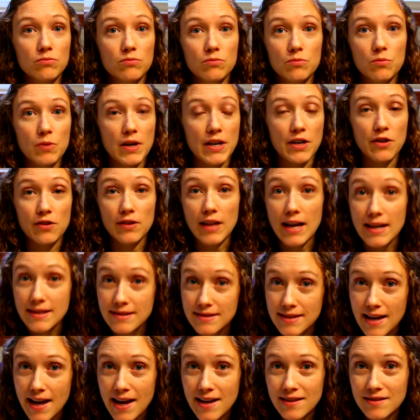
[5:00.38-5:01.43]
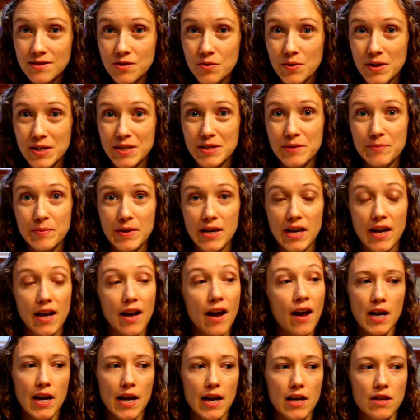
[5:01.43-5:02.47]
when your last day is going to be.
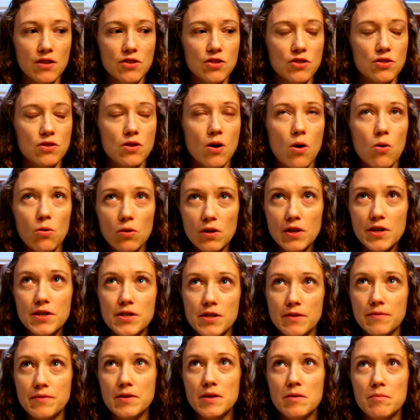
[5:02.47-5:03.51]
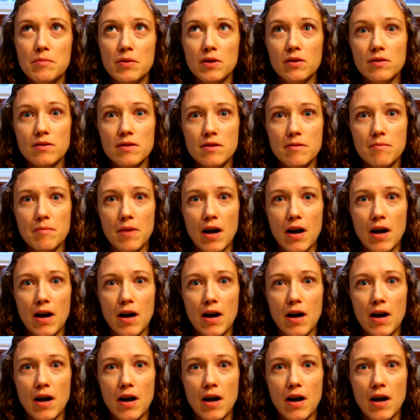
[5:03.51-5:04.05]
It has just totally shifted Bill's and